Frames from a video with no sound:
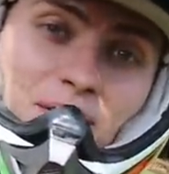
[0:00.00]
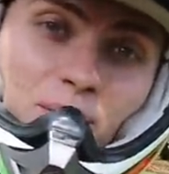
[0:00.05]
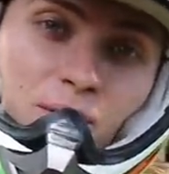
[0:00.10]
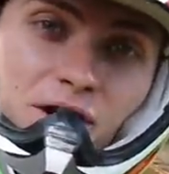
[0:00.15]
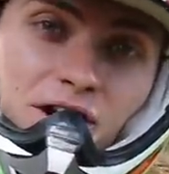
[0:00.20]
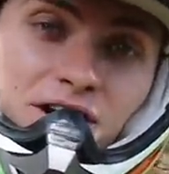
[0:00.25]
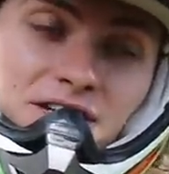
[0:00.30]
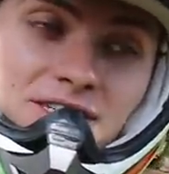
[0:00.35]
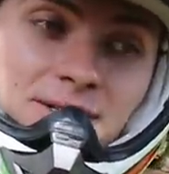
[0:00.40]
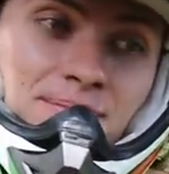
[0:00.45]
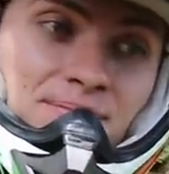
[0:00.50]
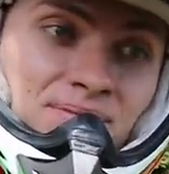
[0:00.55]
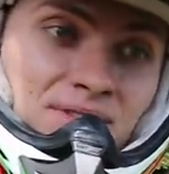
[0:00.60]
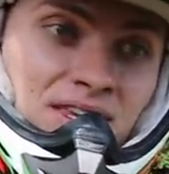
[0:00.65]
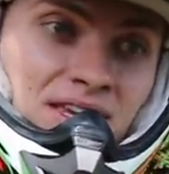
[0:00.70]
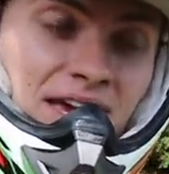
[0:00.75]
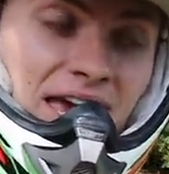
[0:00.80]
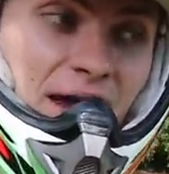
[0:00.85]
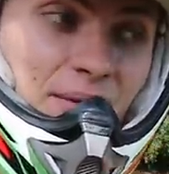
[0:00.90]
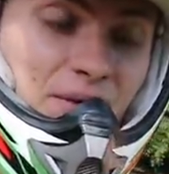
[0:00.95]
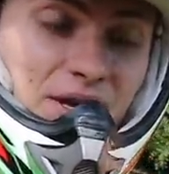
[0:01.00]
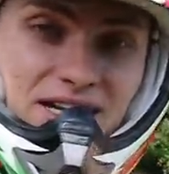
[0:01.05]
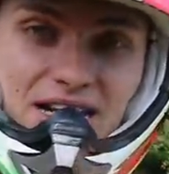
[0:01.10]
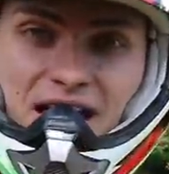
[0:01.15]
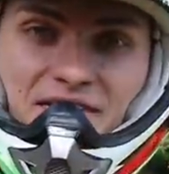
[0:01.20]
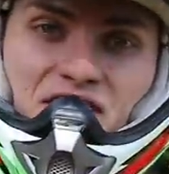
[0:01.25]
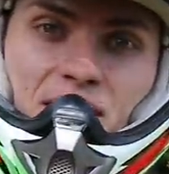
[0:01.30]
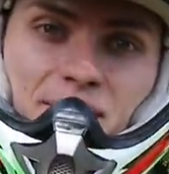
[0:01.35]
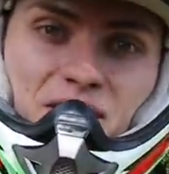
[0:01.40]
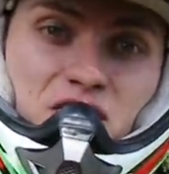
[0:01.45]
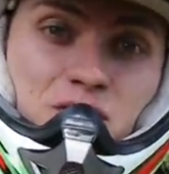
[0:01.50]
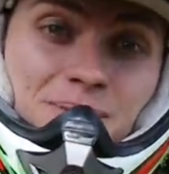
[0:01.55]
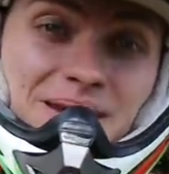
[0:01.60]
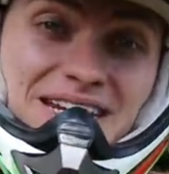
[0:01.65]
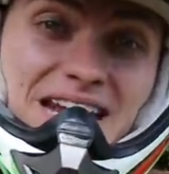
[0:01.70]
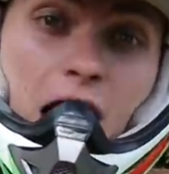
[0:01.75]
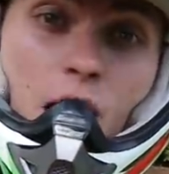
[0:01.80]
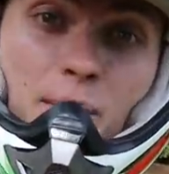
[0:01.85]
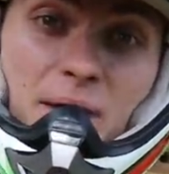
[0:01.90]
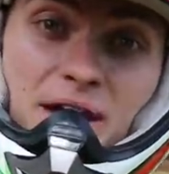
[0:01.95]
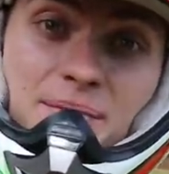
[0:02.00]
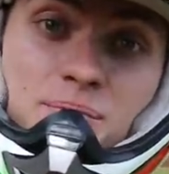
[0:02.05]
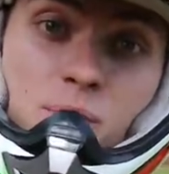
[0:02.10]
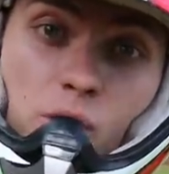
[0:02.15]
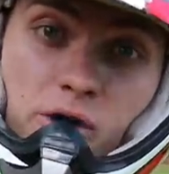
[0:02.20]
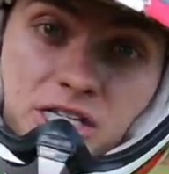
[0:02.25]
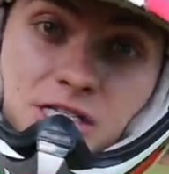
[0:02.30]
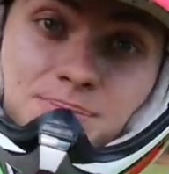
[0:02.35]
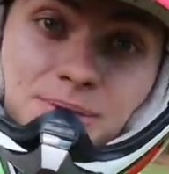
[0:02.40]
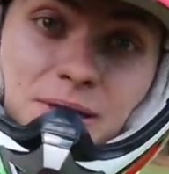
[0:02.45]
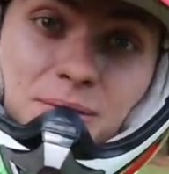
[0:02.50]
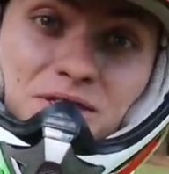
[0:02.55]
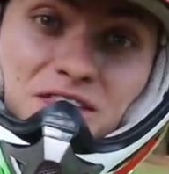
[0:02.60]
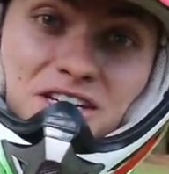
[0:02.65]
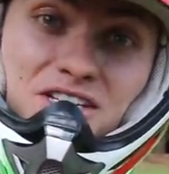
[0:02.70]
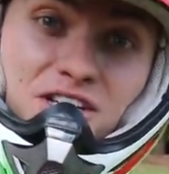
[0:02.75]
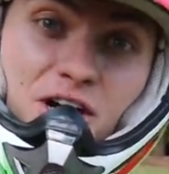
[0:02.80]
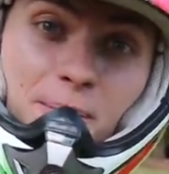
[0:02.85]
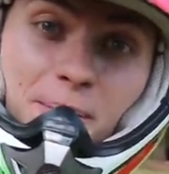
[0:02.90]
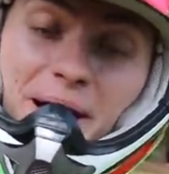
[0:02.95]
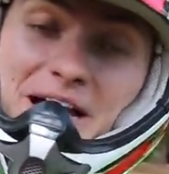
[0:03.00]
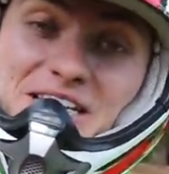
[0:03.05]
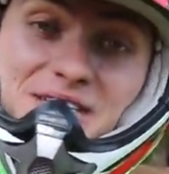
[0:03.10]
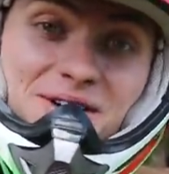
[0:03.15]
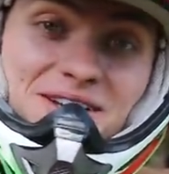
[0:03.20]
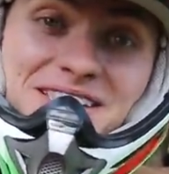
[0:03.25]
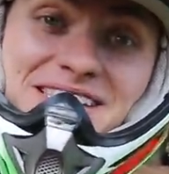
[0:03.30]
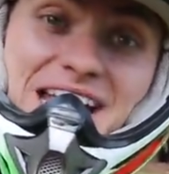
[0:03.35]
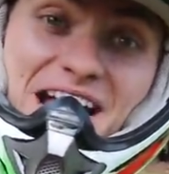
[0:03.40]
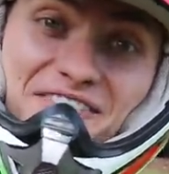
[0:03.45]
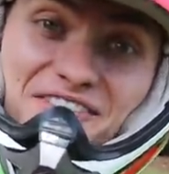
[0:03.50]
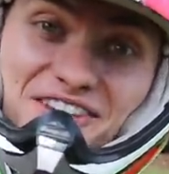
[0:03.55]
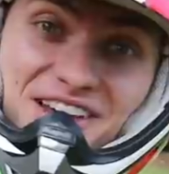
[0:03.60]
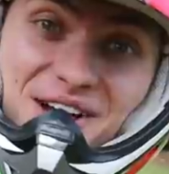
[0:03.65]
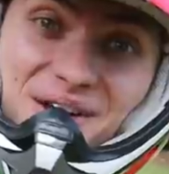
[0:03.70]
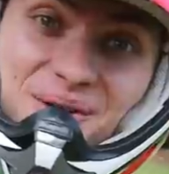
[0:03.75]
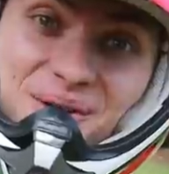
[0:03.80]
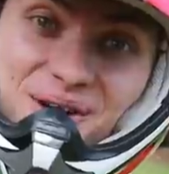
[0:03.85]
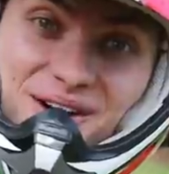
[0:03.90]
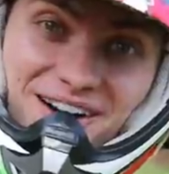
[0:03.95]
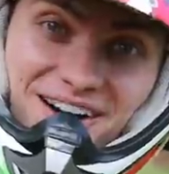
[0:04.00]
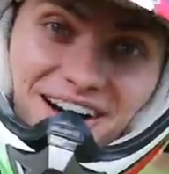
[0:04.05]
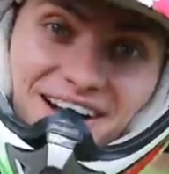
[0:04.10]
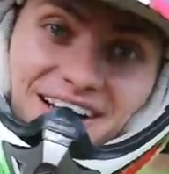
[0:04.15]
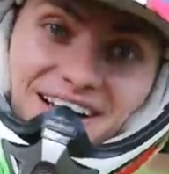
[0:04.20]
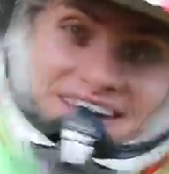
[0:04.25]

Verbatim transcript: it worked, and we didn't have that much speed. Now we have more speed with the dirt bike, so it's definitely gonna work.